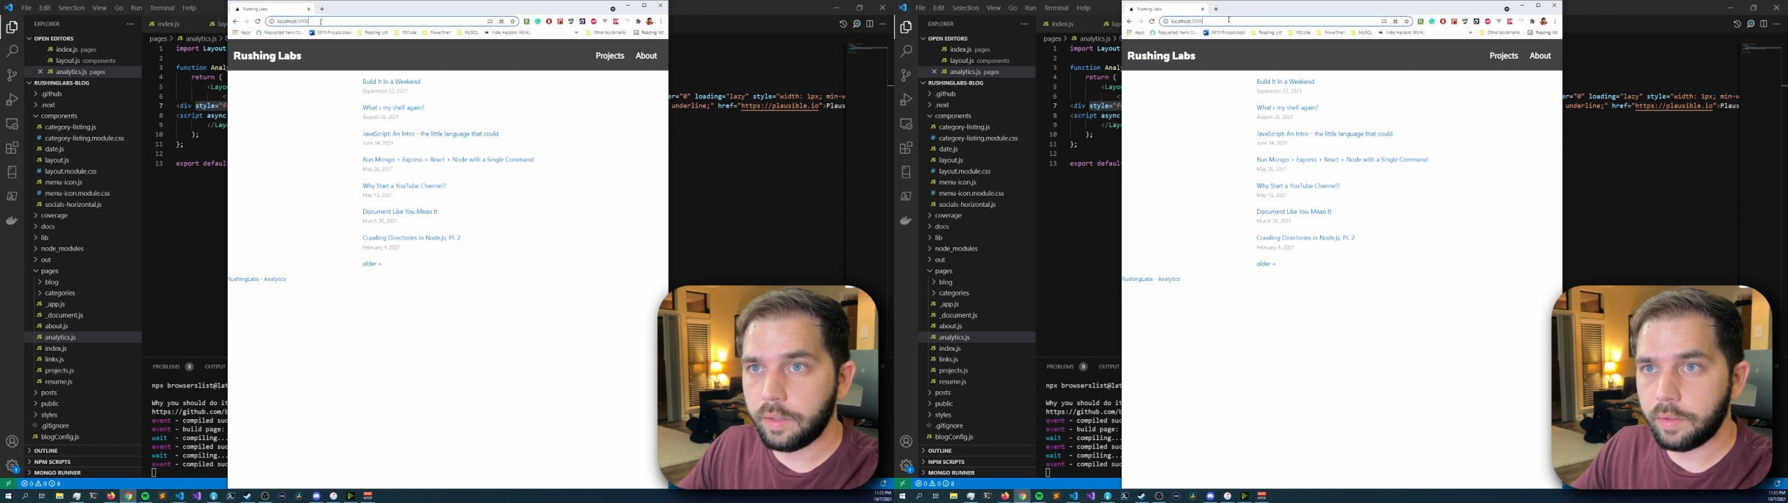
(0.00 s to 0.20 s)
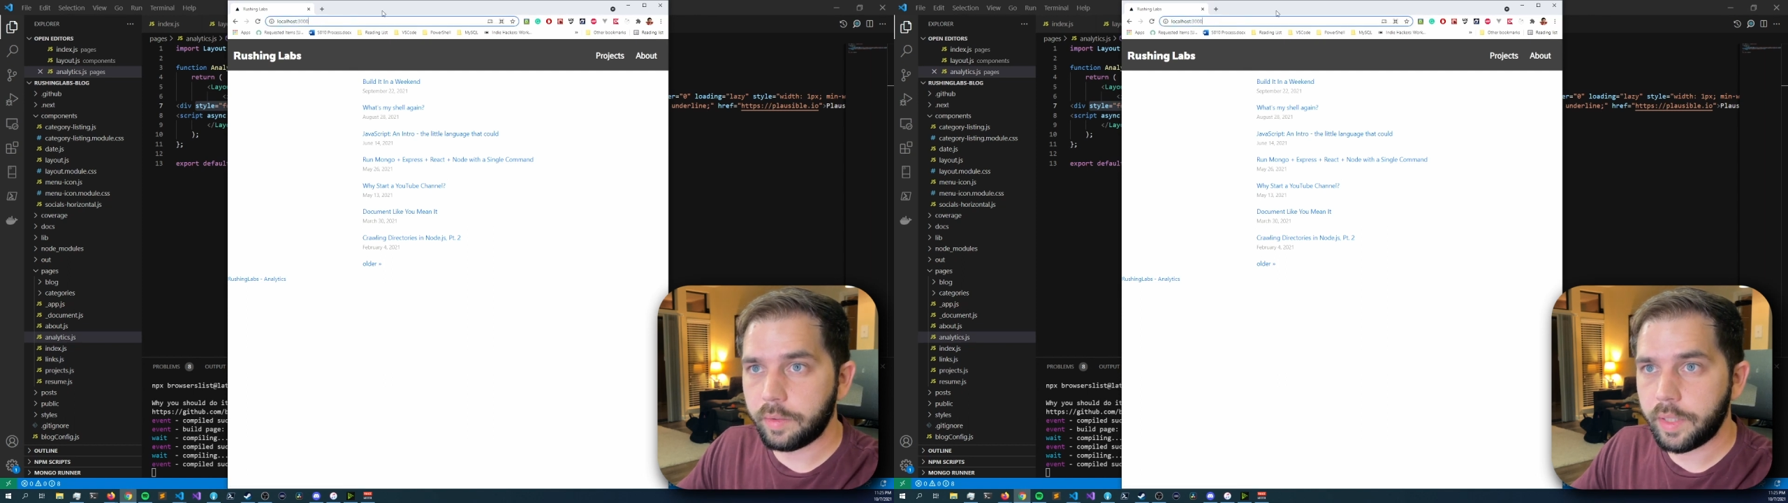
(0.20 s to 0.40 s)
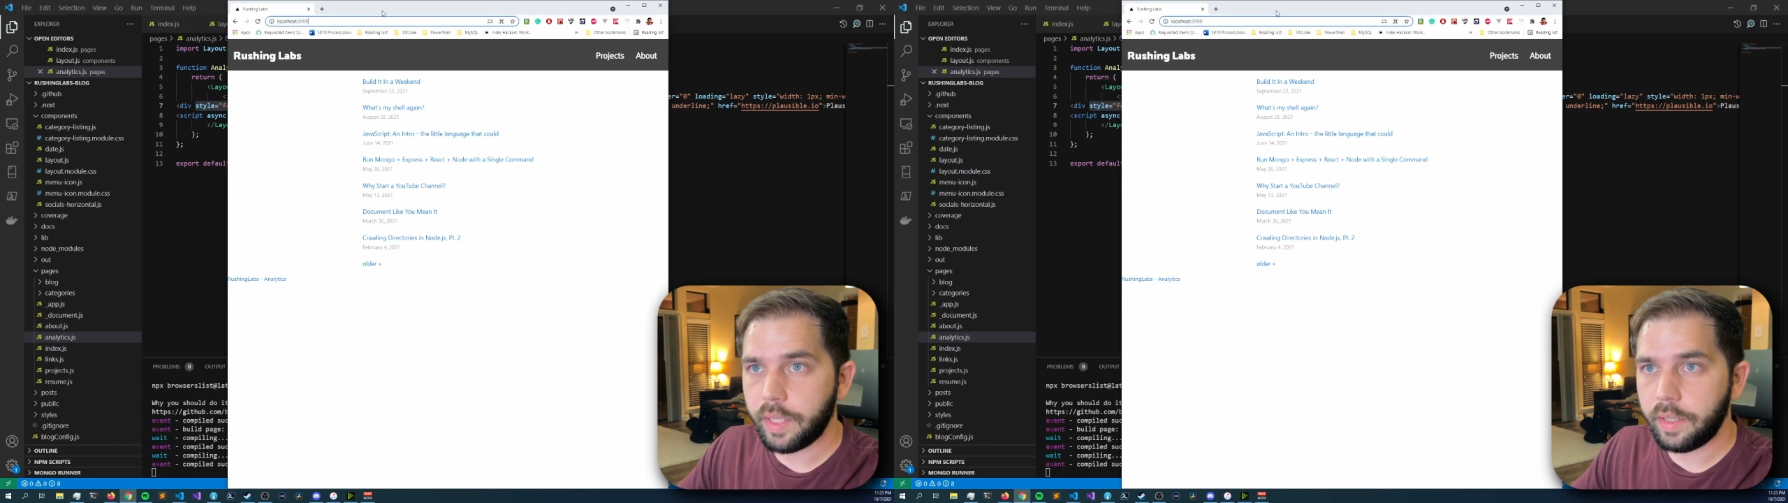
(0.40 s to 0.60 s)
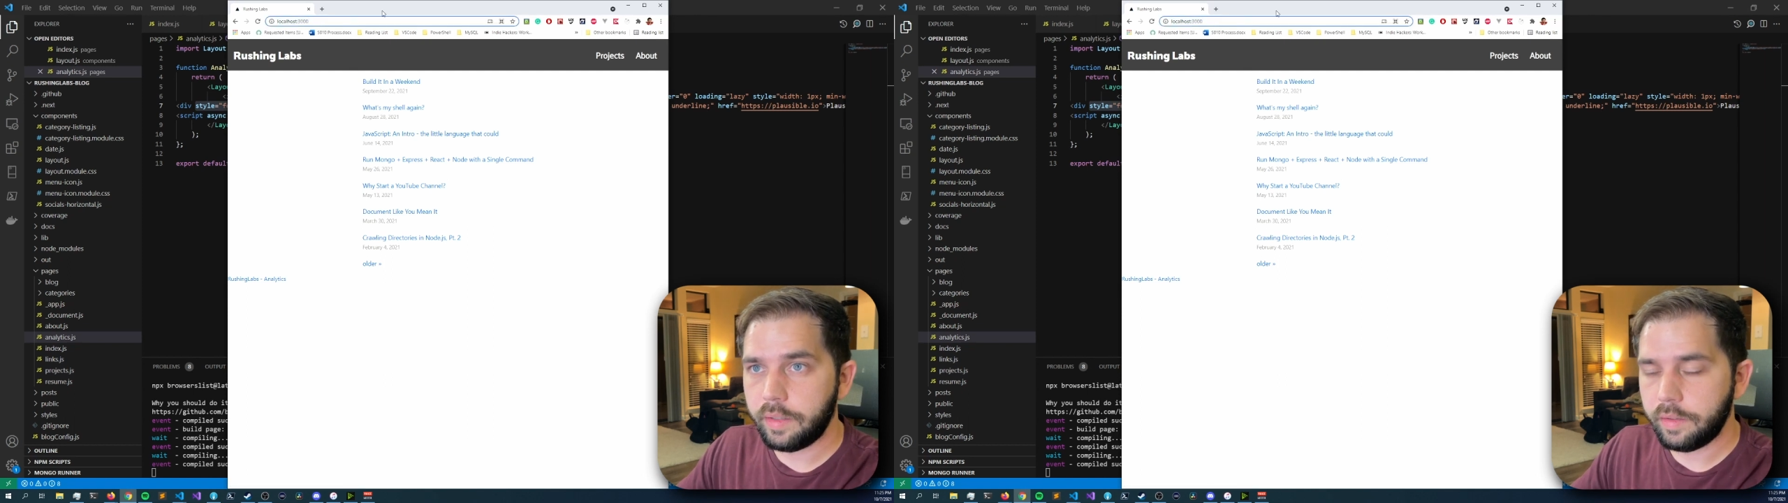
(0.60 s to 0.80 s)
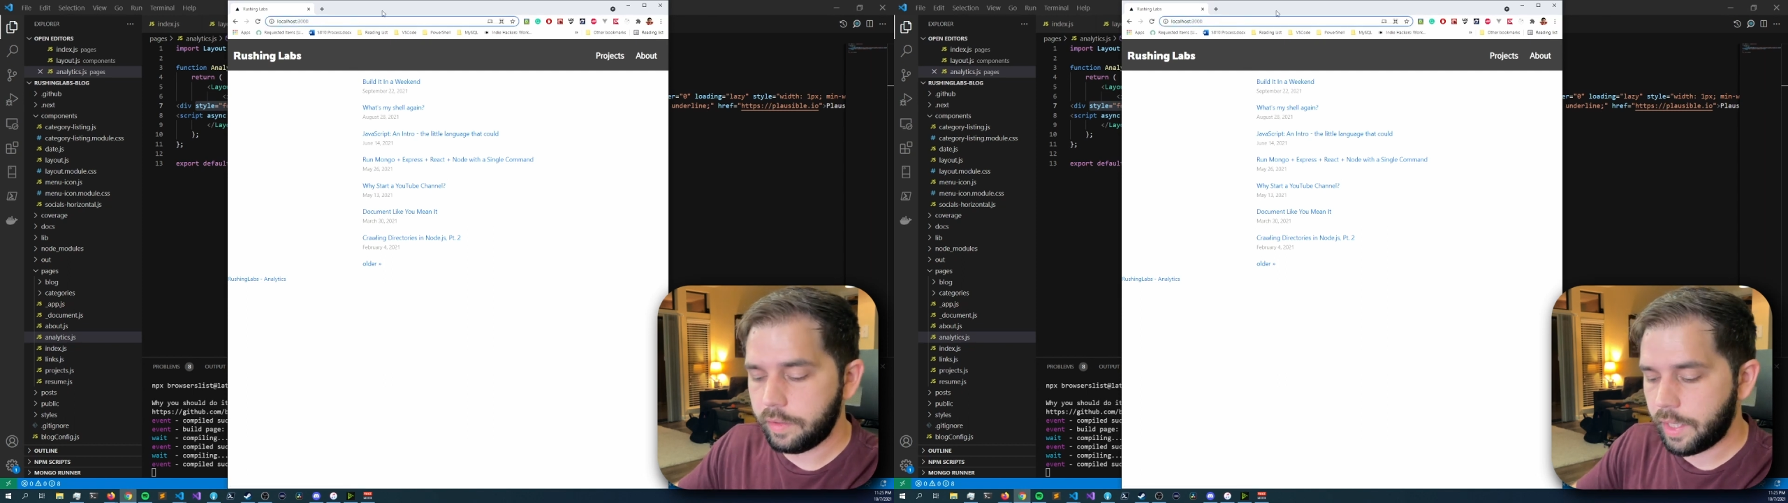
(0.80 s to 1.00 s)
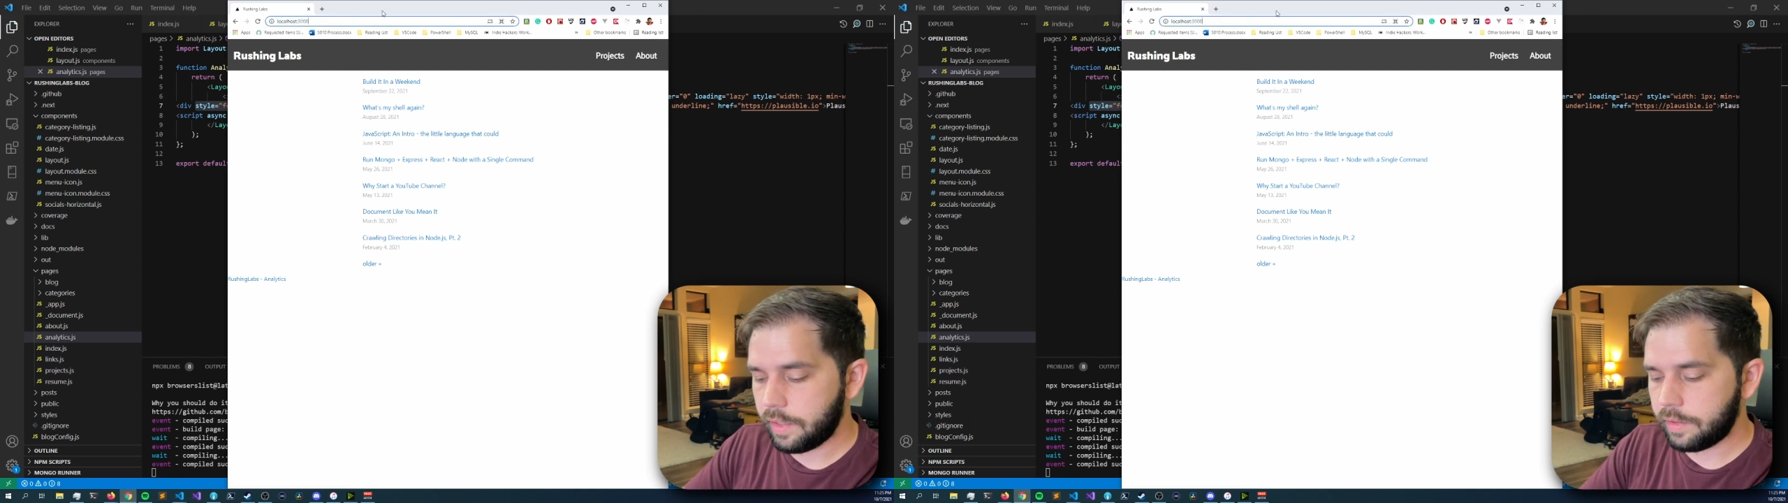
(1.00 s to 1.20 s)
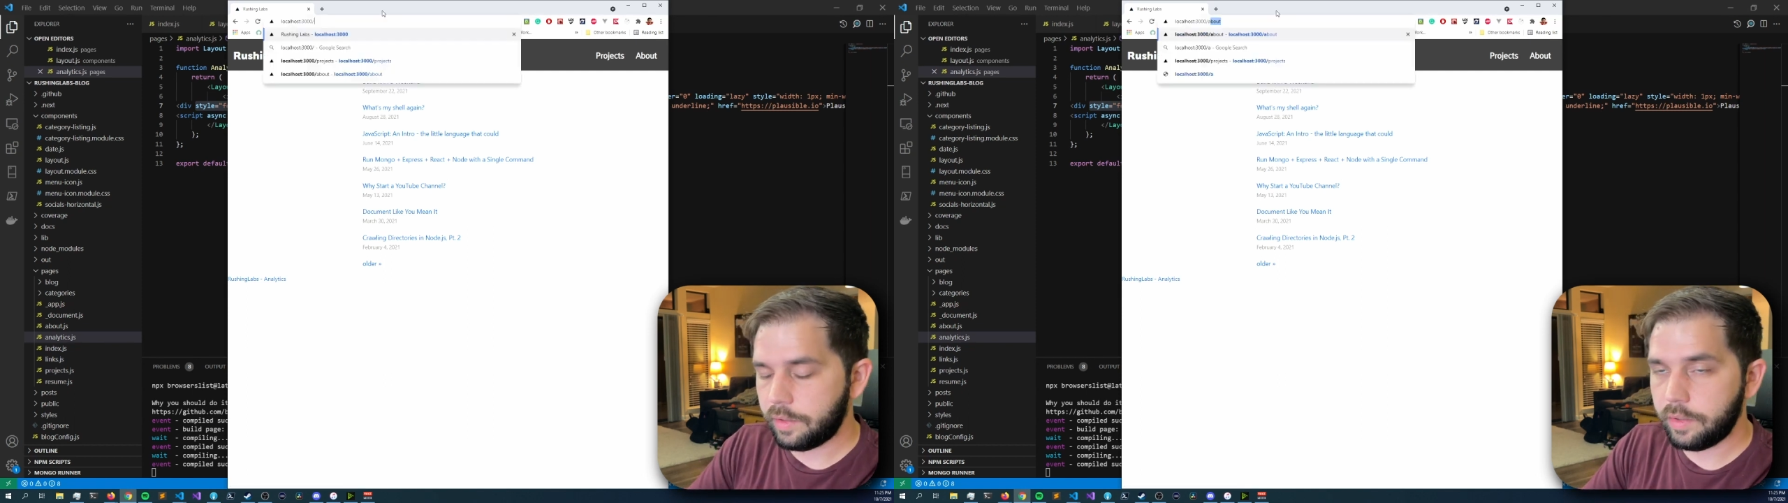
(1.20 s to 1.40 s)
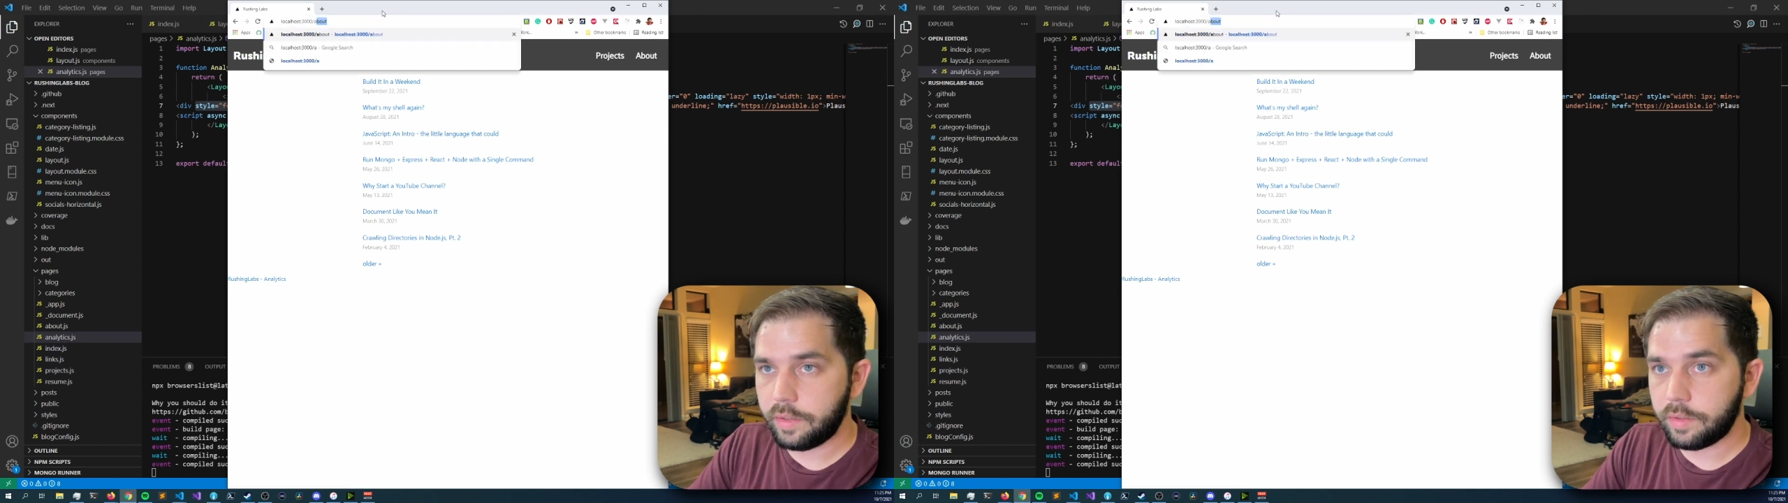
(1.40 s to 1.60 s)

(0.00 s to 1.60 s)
Okay, that's good.